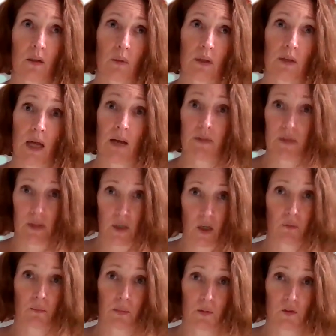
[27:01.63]
know, we have
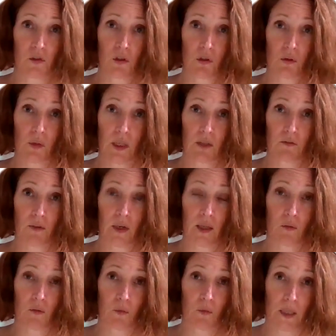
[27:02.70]
scope to invite
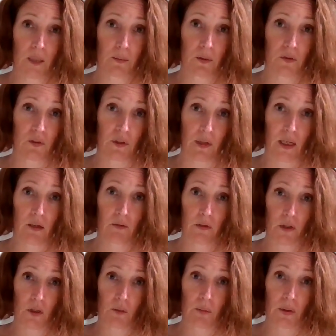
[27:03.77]
more people to that
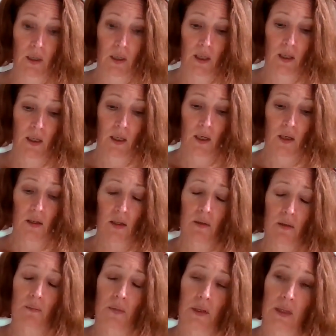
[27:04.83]
group.
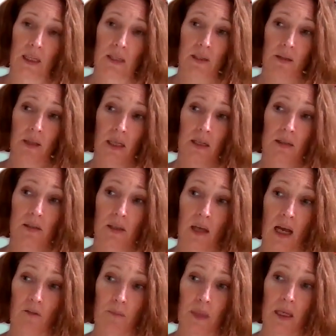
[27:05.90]
But these are things that
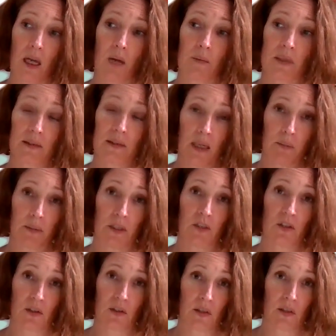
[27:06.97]
have become
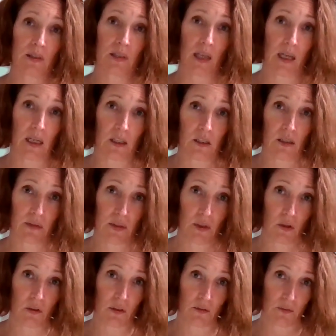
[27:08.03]
established and sustained as a
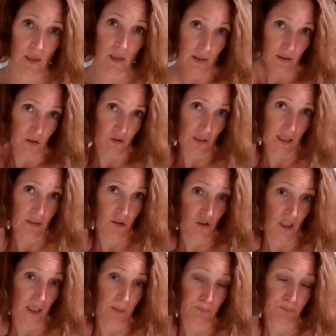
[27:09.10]
result of the last
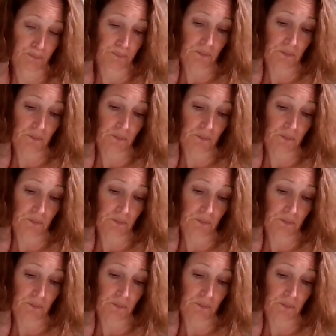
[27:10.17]
strategy.